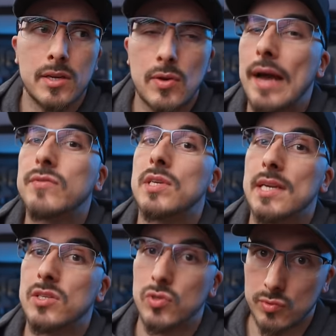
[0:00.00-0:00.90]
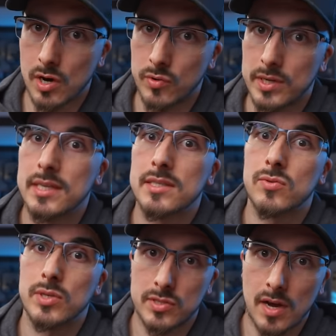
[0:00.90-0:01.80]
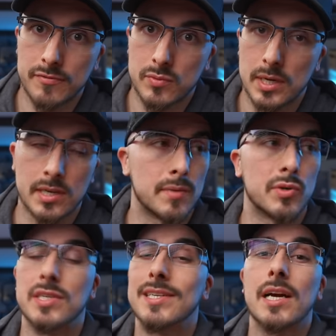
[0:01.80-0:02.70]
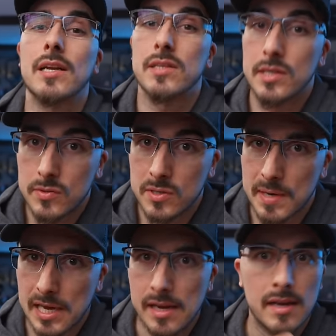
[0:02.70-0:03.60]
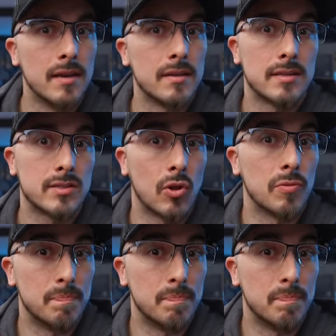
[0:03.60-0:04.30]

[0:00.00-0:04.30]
you have to connect your drone into a software that was entirely new to me that is called